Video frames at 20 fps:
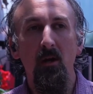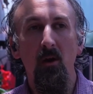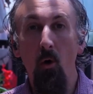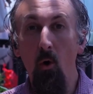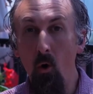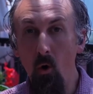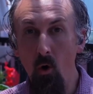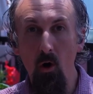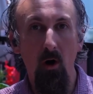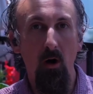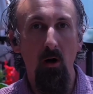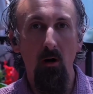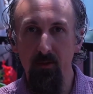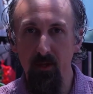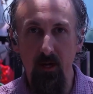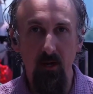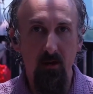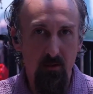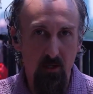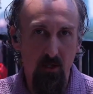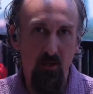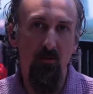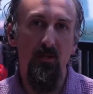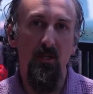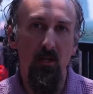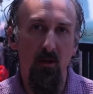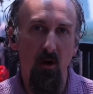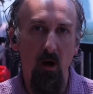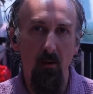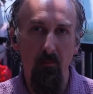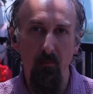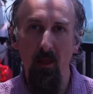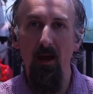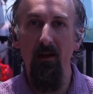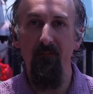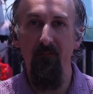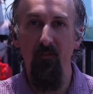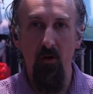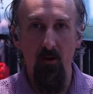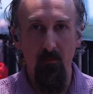or they're using our
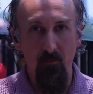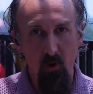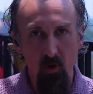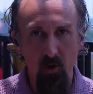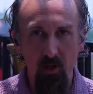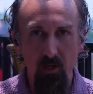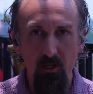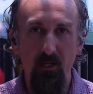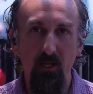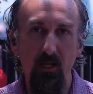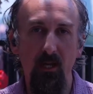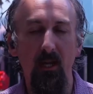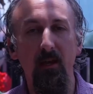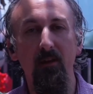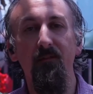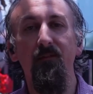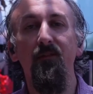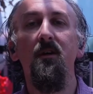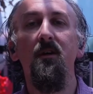platform on Neeve.